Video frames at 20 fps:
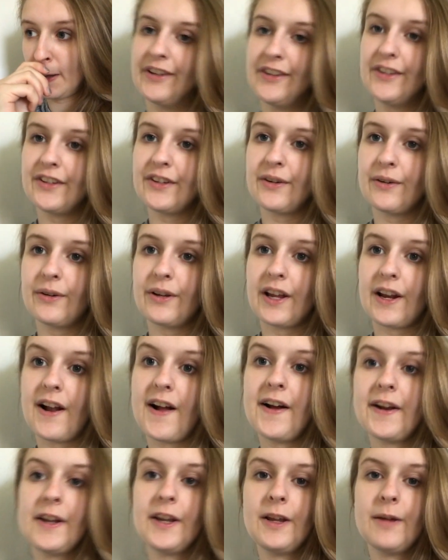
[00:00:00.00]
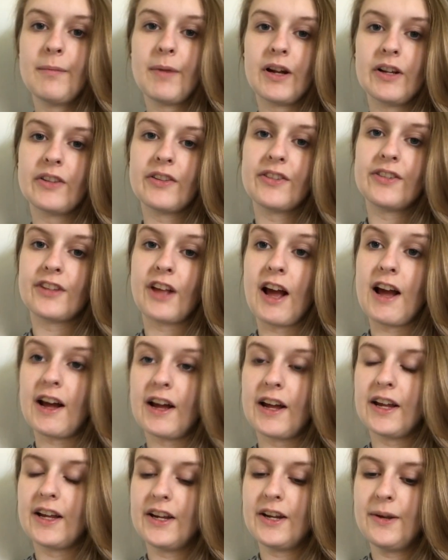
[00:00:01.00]
went to go get on him
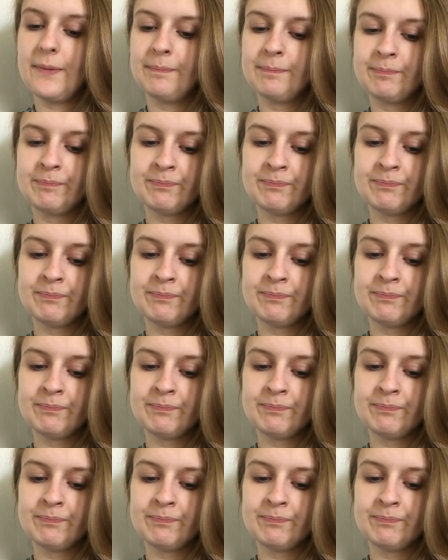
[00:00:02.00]
outside